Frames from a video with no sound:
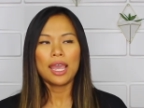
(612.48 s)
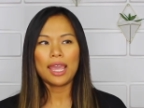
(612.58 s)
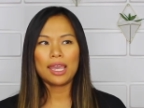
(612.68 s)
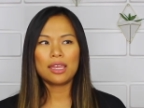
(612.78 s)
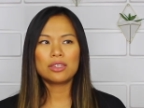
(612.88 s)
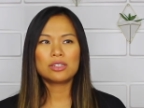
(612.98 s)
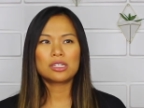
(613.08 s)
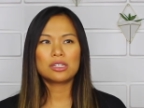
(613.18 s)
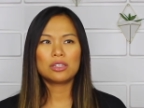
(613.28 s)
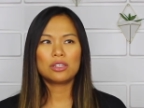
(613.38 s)

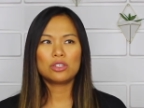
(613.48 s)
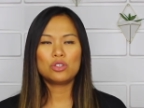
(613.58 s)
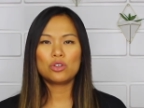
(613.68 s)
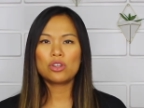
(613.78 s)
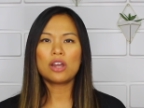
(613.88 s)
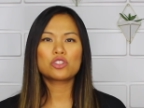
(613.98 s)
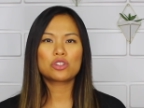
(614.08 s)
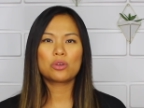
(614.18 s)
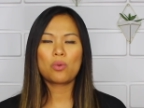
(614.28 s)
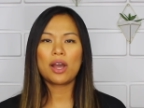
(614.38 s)
and you're not
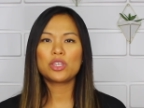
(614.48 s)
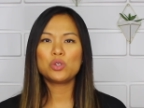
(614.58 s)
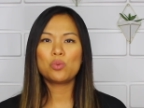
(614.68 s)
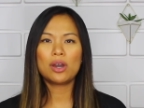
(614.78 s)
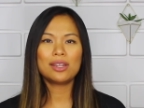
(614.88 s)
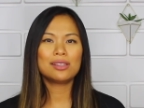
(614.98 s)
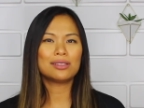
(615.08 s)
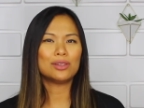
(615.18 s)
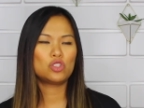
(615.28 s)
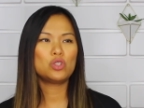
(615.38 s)
sure why, you
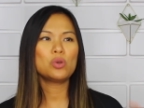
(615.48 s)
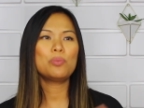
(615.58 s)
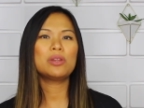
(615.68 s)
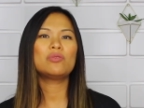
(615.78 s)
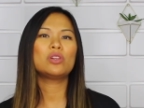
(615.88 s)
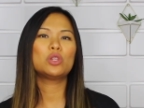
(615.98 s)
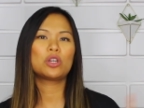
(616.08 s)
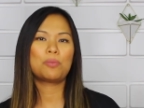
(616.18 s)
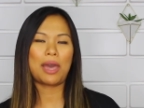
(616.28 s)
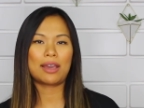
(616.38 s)
wanna do a bit of a
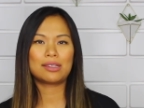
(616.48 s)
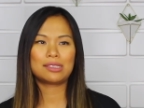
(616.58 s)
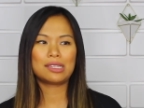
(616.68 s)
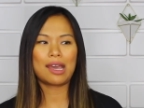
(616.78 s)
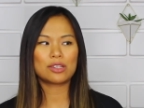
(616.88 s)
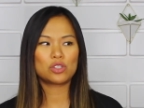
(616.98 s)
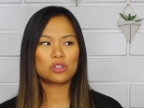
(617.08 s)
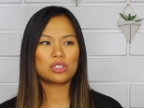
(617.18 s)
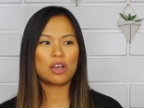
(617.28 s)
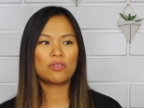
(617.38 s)
look back to ask
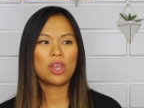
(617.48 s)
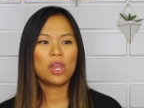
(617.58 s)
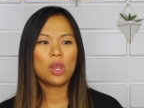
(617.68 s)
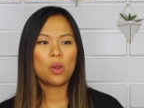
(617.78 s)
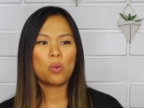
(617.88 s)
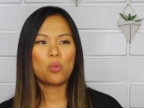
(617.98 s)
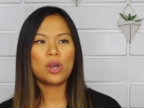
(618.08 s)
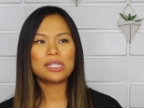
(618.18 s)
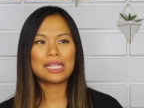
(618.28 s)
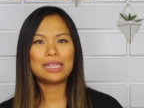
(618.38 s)
yourself,
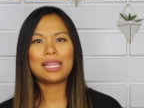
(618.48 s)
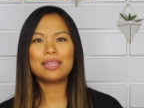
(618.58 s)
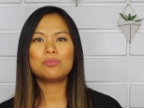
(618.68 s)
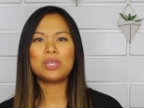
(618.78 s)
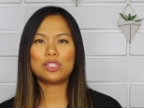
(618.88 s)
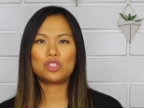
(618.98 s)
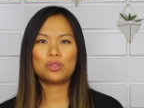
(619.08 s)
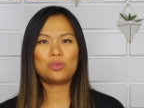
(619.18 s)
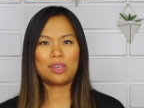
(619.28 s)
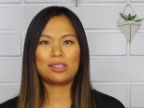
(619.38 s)
what led me
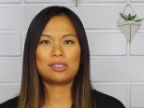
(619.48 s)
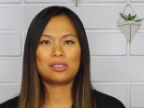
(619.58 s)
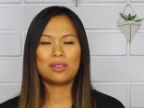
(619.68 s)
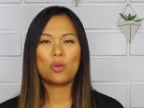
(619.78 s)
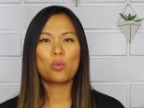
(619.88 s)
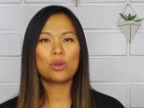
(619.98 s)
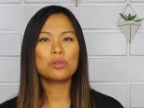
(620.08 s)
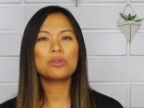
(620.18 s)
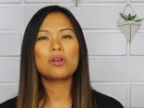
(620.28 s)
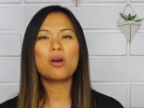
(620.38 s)
to this?
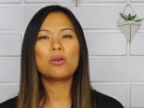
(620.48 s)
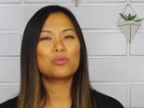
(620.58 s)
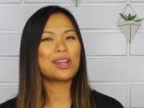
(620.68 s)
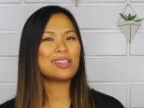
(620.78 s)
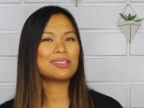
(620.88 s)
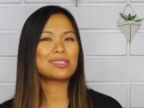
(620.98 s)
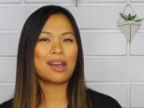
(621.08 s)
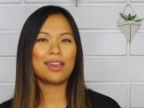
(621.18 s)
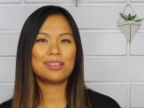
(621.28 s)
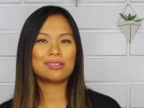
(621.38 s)
Were there already
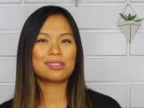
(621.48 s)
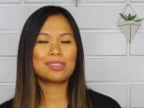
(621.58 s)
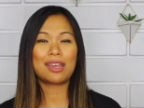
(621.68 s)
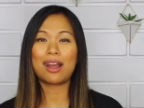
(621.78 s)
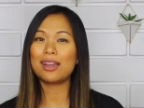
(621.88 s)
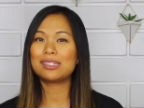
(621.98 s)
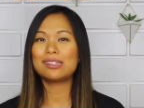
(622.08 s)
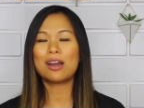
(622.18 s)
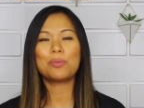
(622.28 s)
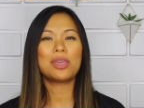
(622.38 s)
signs that I
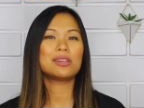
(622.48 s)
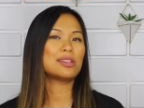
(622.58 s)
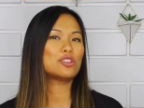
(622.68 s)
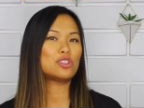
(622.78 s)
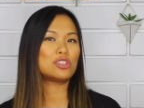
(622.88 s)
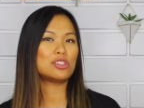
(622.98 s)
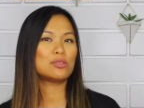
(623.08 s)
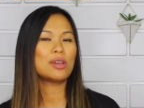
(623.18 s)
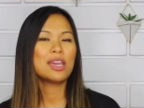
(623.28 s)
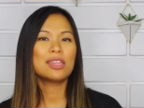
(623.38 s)
did not pay attention
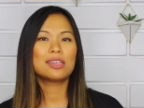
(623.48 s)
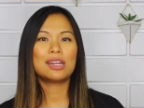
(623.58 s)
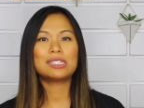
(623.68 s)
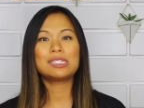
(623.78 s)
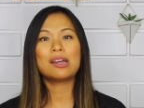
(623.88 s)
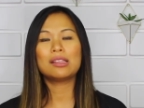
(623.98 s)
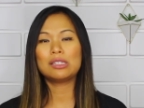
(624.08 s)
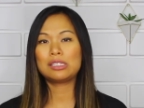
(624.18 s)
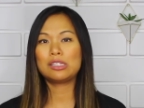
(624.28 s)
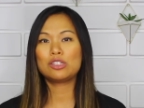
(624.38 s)
to, that I did not
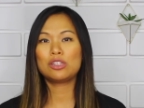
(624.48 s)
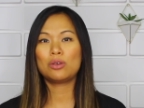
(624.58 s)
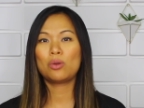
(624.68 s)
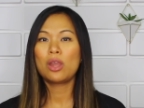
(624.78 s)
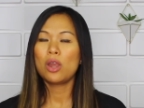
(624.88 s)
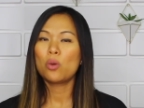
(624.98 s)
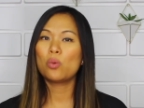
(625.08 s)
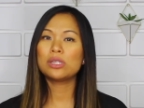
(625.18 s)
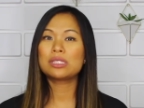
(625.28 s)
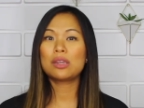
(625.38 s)
listen to?
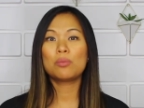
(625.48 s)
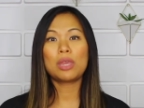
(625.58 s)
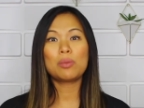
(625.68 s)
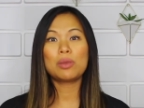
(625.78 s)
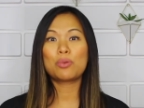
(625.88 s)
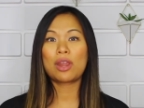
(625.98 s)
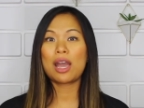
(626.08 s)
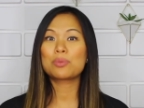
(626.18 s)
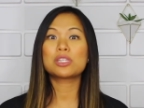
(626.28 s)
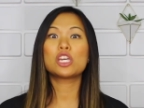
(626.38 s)
Was there maybe
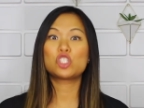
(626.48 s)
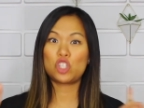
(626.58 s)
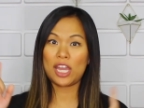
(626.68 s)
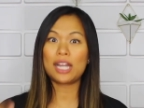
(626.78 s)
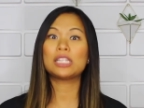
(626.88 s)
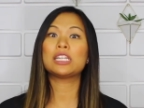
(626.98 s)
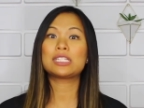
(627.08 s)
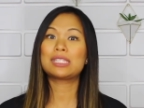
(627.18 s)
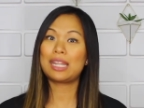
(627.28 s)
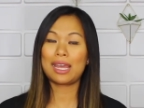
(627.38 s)
perhaps a
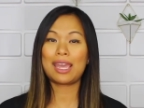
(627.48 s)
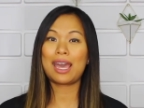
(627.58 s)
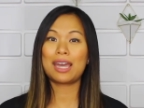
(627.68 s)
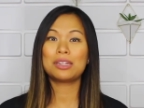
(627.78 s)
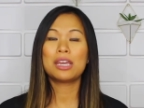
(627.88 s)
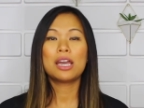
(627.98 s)
checklist that I had